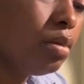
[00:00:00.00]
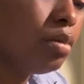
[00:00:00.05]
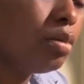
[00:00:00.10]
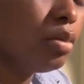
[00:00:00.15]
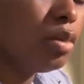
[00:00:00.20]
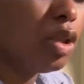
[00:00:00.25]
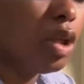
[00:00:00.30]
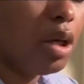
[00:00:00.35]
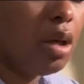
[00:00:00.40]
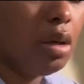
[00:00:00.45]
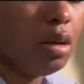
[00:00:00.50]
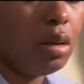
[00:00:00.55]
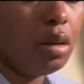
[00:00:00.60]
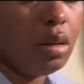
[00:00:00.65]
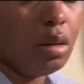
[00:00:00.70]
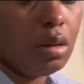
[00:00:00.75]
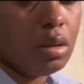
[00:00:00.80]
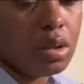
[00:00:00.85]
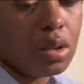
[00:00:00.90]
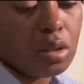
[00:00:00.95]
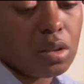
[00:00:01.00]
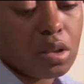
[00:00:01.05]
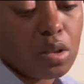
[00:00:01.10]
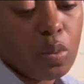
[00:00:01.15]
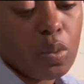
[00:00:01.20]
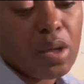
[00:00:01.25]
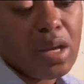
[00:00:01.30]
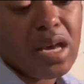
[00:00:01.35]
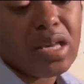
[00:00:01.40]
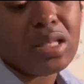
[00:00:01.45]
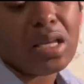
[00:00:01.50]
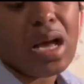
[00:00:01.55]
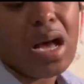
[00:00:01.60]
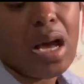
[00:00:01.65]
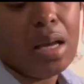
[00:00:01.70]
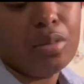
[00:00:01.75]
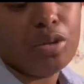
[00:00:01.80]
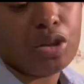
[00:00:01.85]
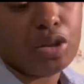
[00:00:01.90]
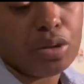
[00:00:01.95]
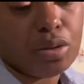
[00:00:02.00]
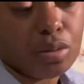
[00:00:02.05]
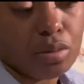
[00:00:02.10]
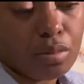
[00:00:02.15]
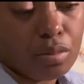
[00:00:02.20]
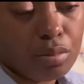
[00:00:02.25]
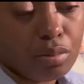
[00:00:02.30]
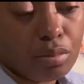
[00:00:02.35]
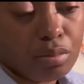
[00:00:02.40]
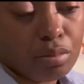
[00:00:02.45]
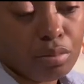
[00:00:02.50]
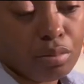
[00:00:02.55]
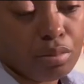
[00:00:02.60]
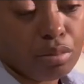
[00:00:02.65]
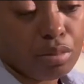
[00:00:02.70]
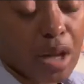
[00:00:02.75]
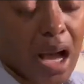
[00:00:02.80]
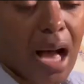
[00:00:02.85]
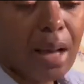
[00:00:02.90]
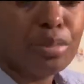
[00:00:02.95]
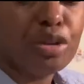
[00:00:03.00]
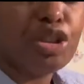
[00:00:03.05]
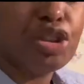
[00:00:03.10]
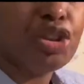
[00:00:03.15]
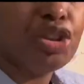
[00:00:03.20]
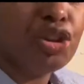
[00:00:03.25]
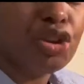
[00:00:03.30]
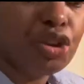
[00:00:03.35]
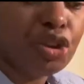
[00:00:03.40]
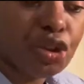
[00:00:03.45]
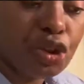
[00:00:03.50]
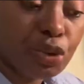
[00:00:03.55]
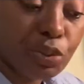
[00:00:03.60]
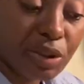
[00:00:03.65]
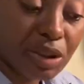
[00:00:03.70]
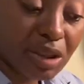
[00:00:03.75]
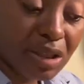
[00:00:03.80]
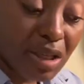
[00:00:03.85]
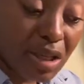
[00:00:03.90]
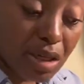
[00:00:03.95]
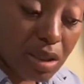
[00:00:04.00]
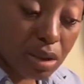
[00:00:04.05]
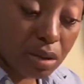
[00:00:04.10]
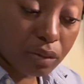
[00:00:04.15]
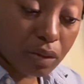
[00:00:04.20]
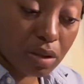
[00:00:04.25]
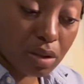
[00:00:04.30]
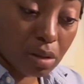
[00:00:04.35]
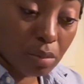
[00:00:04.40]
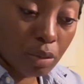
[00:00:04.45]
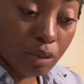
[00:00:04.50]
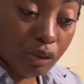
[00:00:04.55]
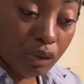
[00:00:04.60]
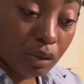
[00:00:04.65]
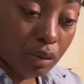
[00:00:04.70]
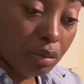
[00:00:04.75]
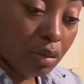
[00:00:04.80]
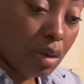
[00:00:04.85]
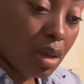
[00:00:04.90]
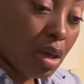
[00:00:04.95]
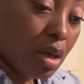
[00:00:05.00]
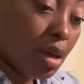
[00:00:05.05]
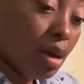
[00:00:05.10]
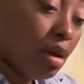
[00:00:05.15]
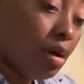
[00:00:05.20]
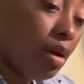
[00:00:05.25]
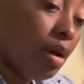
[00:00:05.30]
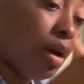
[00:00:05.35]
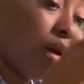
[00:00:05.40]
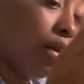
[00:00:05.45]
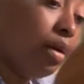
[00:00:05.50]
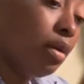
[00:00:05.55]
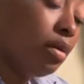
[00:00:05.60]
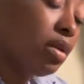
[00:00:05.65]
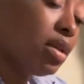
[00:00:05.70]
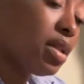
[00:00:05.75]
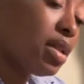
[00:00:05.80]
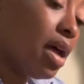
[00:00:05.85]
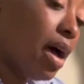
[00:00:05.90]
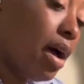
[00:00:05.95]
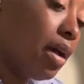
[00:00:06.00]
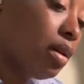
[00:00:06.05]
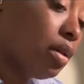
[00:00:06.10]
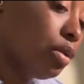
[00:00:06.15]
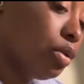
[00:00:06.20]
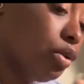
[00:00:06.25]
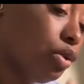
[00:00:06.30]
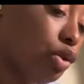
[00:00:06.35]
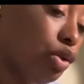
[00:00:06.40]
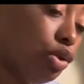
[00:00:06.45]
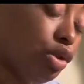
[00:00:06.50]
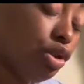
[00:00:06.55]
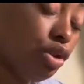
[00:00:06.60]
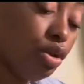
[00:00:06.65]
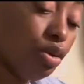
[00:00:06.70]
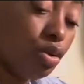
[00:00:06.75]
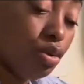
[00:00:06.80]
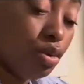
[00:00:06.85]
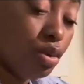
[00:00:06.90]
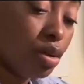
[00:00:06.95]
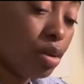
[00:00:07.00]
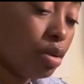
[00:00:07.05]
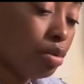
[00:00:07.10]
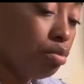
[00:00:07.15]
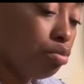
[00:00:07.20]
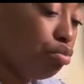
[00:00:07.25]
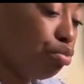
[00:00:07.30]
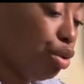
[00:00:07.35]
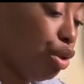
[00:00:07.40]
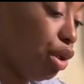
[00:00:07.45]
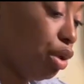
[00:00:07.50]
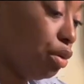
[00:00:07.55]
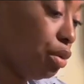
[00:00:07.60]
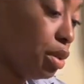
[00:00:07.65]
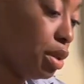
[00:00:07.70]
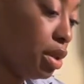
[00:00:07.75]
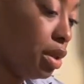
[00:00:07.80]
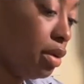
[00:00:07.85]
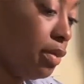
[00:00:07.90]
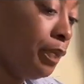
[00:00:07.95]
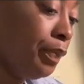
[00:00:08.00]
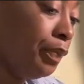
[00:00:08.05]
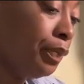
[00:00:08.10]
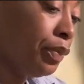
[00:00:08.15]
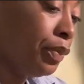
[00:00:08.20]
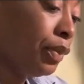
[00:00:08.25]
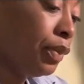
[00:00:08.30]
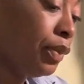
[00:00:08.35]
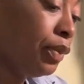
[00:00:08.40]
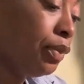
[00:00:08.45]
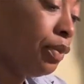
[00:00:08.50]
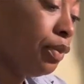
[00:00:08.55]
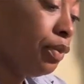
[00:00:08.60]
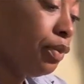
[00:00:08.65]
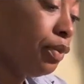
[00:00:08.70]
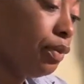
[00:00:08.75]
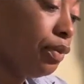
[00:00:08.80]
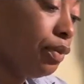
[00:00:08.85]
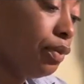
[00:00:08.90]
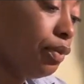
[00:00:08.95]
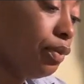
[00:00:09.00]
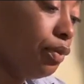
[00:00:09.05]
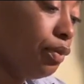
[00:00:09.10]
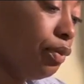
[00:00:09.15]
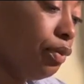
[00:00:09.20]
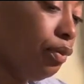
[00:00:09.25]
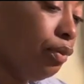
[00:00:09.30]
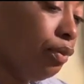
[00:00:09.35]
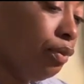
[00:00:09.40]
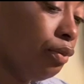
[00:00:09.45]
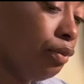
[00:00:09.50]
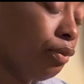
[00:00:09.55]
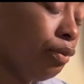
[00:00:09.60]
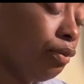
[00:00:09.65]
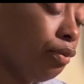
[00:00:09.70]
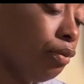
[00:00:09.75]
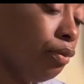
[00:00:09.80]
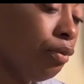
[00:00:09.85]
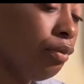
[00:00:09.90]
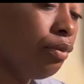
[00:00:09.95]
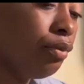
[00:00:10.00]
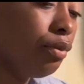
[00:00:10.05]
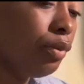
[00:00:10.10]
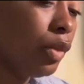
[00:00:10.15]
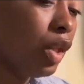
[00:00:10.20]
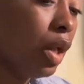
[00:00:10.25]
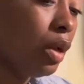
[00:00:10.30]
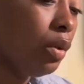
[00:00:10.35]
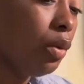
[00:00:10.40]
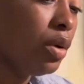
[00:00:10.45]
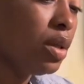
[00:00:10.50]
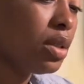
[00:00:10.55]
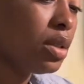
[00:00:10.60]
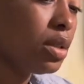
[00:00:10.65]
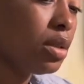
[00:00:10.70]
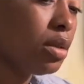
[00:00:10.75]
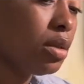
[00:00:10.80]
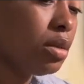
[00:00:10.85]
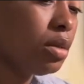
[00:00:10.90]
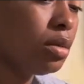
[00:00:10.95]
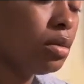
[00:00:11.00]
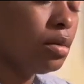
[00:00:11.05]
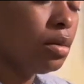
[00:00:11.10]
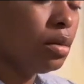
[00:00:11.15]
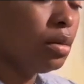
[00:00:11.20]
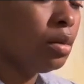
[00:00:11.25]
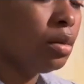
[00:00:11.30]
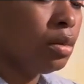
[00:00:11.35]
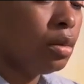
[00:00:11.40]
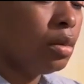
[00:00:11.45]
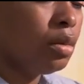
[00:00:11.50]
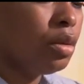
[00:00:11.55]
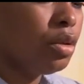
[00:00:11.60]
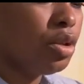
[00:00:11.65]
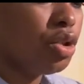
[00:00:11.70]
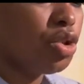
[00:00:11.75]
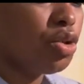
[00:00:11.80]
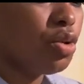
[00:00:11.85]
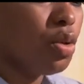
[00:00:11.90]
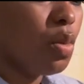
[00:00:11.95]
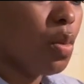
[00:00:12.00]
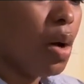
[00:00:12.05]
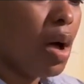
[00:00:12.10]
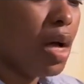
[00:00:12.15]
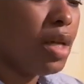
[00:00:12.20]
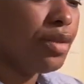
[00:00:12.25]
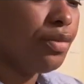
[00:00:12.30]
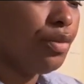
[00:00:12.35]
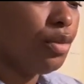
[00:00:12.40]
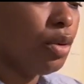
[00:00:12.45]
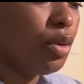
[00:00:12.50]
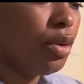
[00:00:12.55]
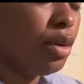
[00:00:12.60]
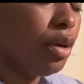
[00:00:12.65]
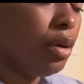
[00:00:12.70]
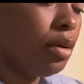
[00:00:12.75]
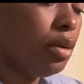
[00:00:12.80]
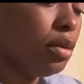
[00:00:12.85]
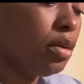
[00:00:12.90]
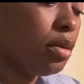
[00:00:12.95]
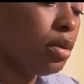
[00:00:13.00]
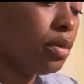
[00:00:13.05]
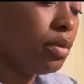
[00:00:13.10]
Okay. So someone has an option. Options with an S for some of you. And they're deciding who to choose. Period. Mm-hmm. What's the two of wands for Aquarius?